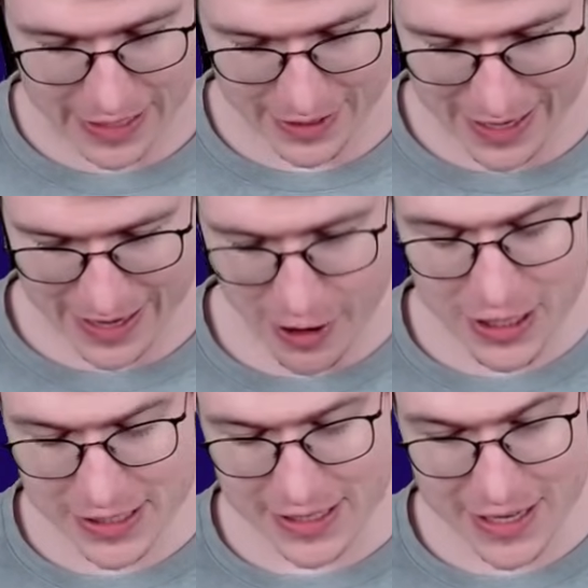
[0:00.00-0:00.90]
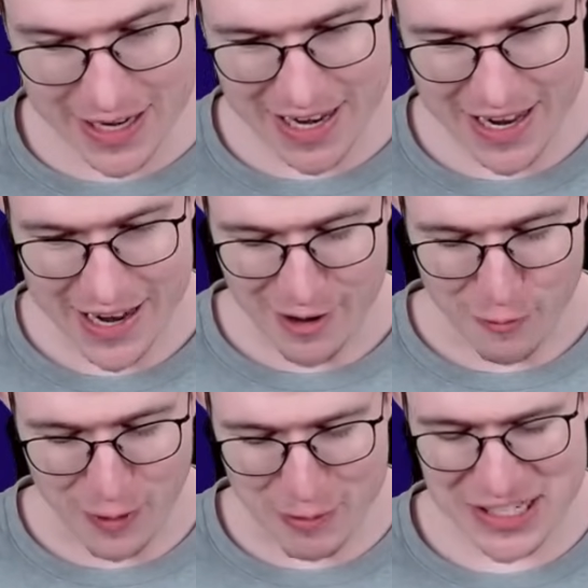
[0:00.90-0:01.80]
I honestly,
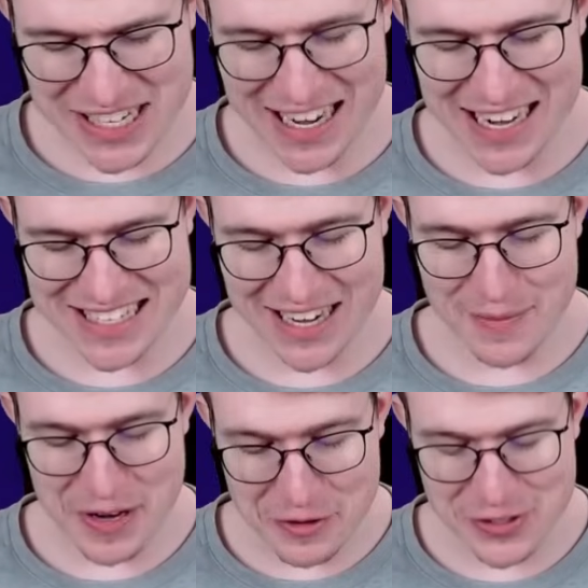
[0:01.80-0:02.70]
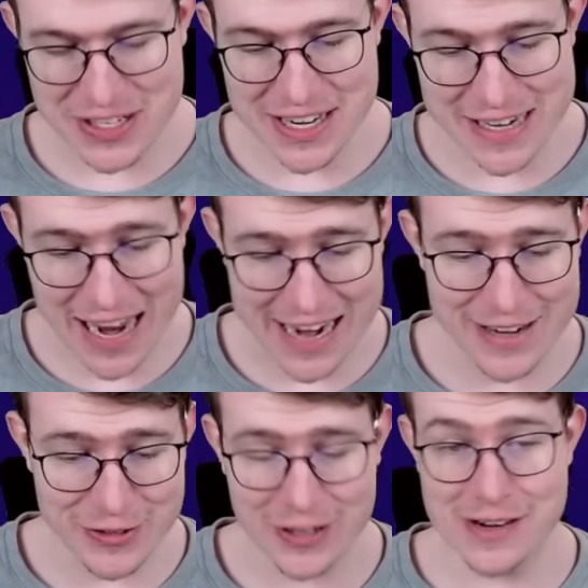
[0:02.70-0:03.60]
when was the last time I used a Knight,
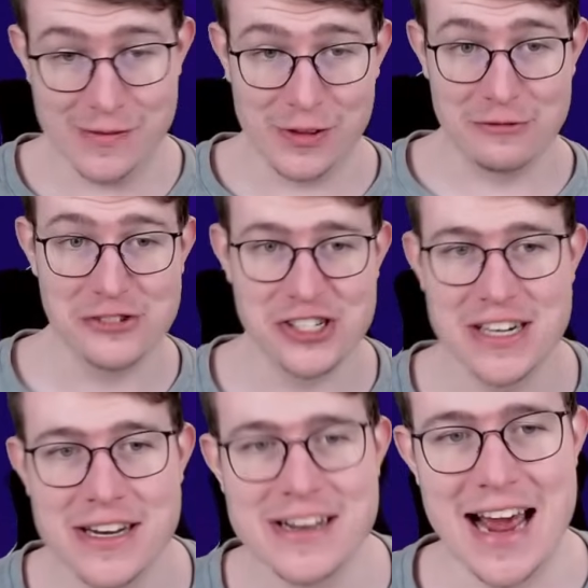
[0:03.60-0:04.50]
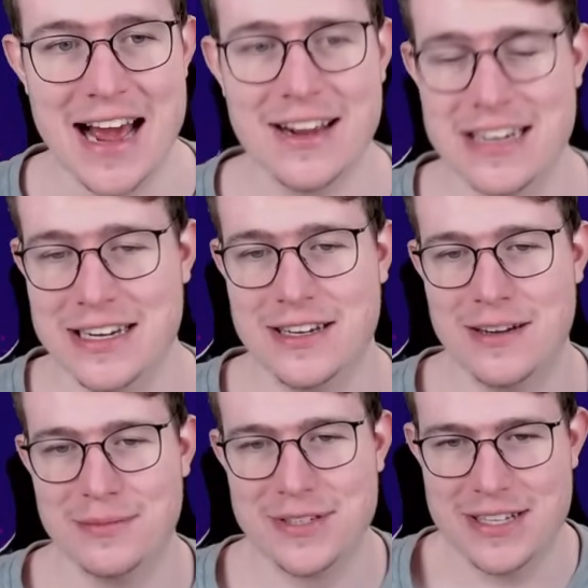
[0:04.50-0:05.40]
not an Evolution, in a deck?
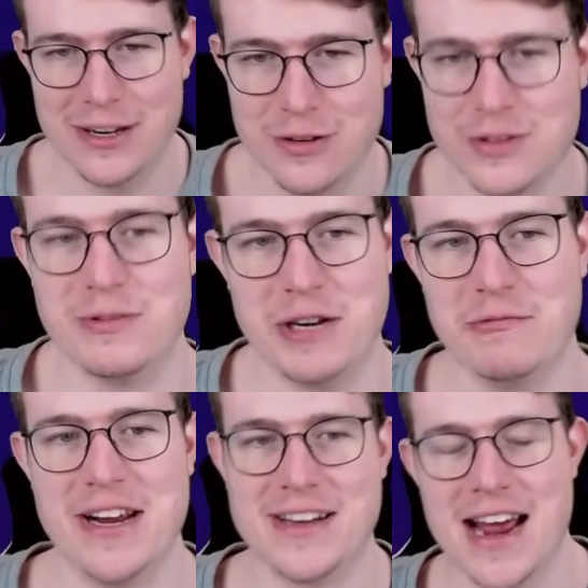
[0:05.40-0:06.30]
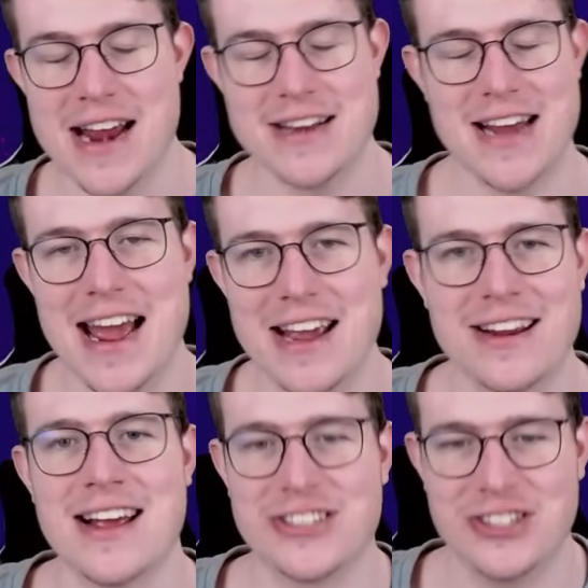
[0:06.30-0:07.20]
This looks really weird. The Knight
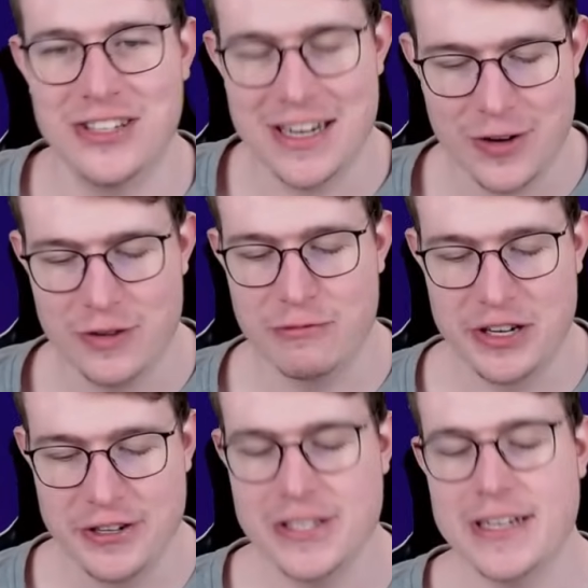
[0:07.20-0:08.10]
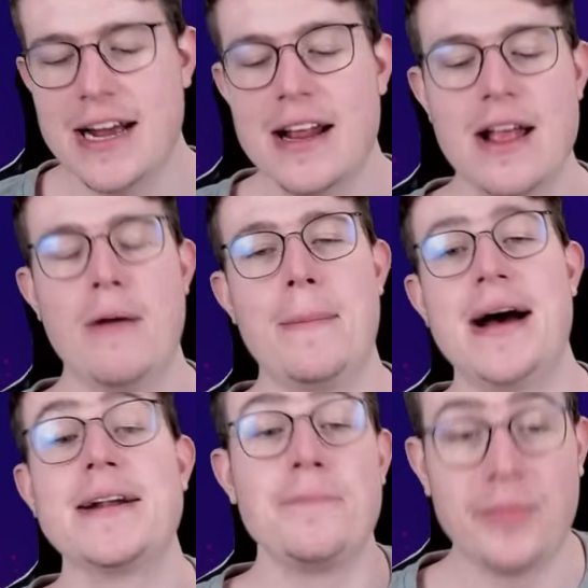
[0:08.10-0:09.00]
icon, actually, I'm not really using that.
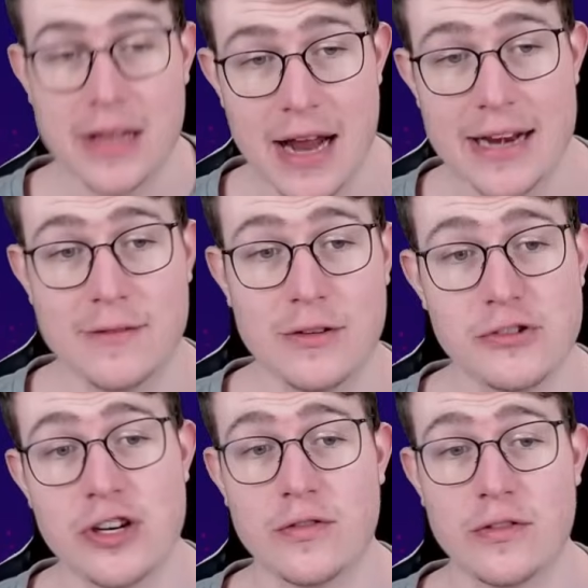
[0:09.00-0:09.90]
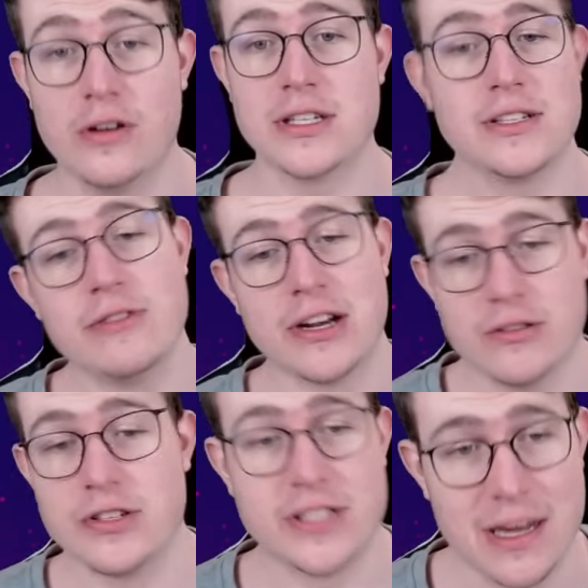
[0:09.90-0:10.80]
But the Knight Evolution, of course, you can
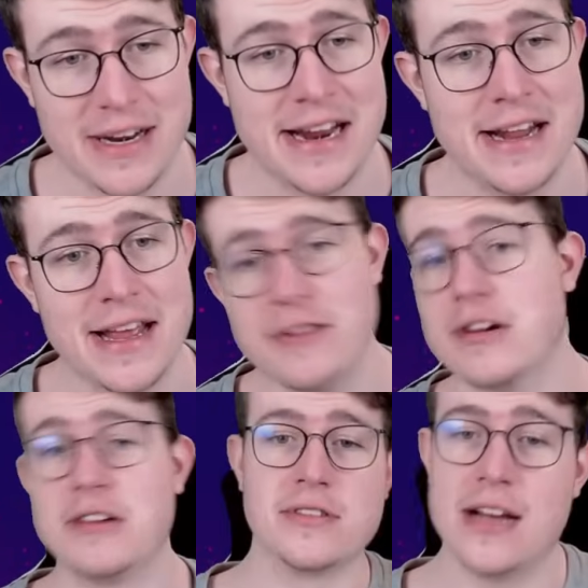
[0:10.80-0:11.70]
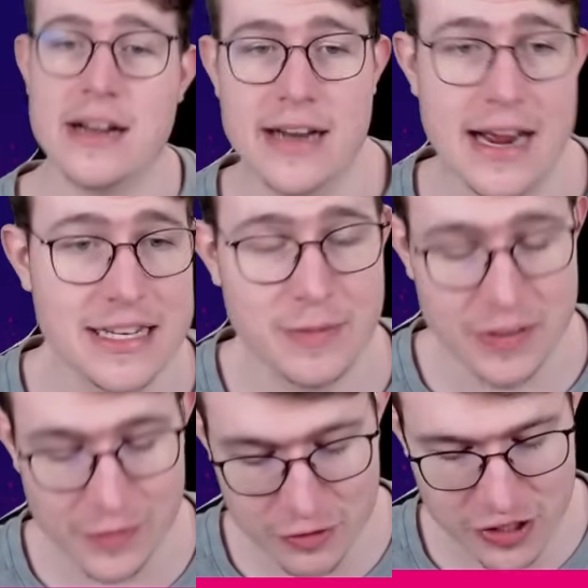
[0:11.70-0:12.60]
also sub it in there. You can use an Iceberg
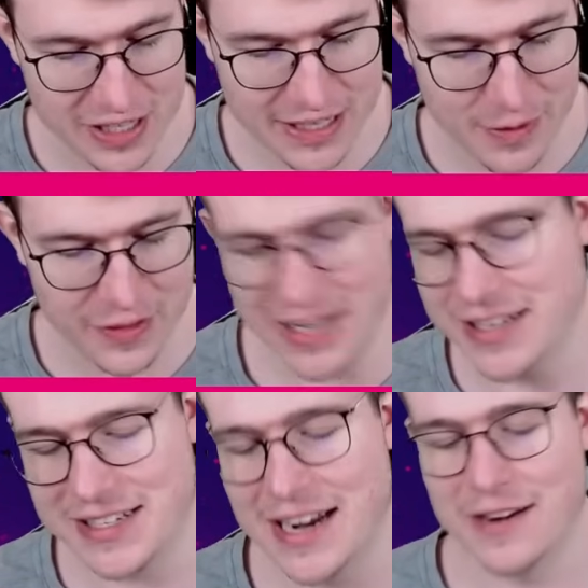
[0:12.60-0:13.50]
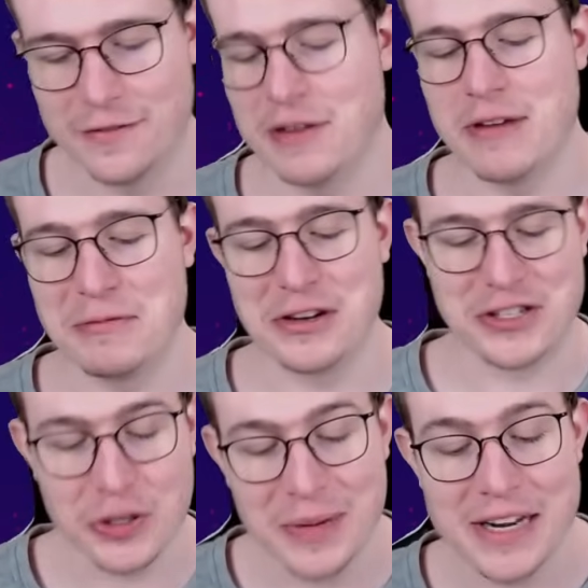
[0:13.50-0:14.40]
Evolution, this type of deck, this kind of thing, right? We got
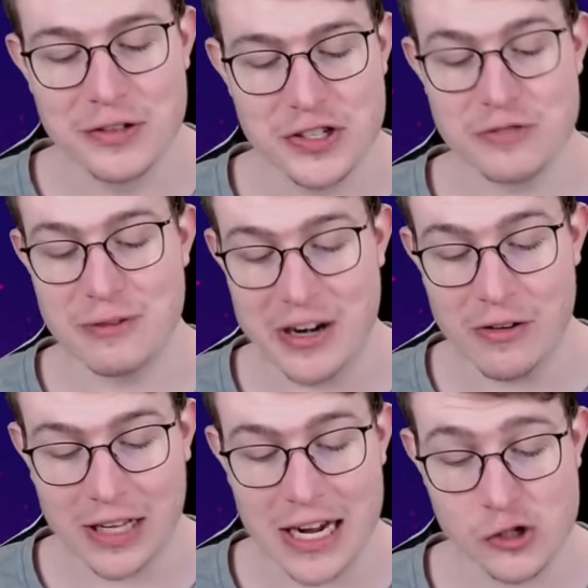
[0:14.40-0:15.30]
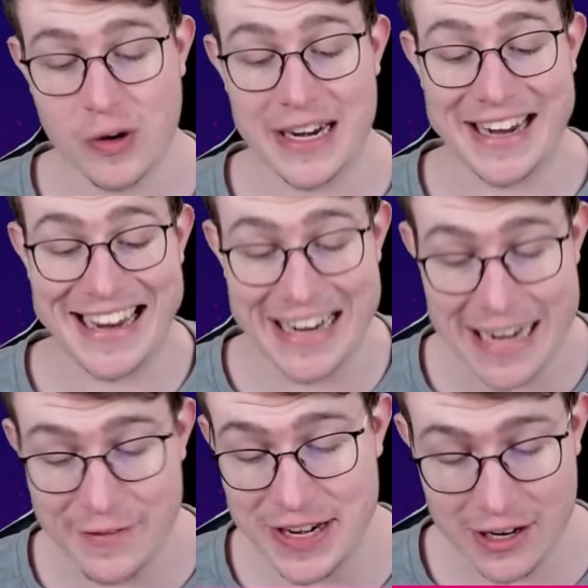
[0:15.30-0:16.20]
so many Evolutions right now in Clash Royale,
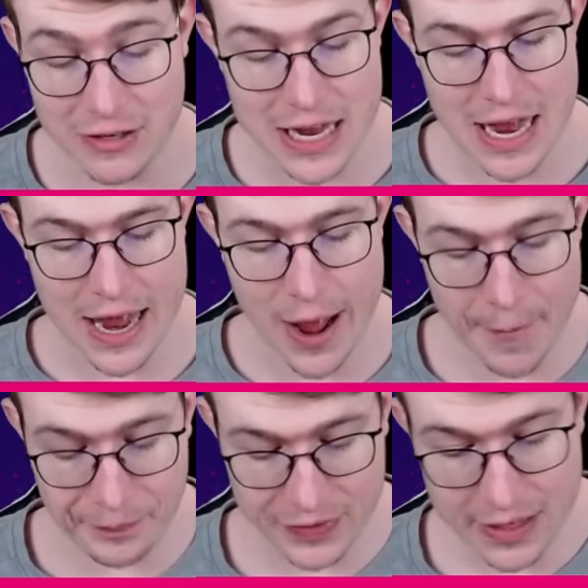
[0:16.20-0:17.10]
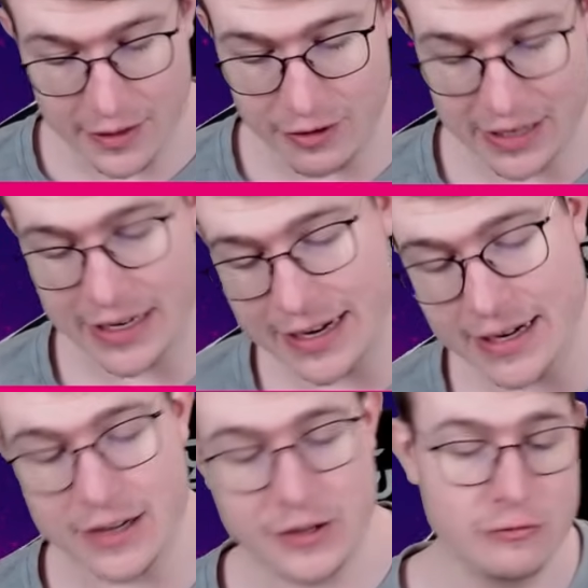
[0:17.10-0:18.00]
11 now. You can kind
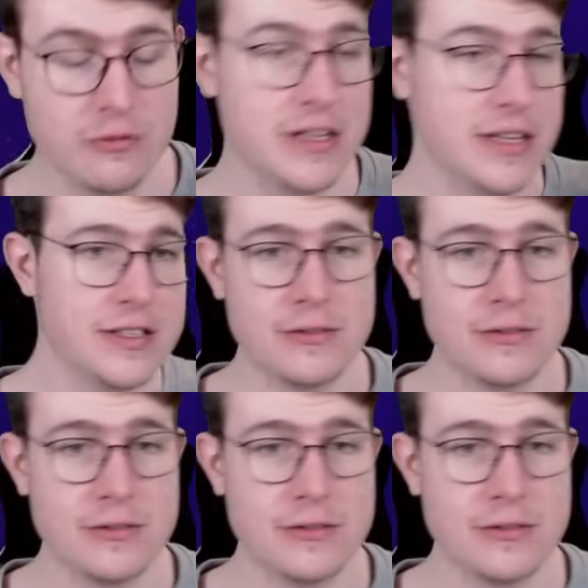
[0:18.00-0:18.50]
of do this.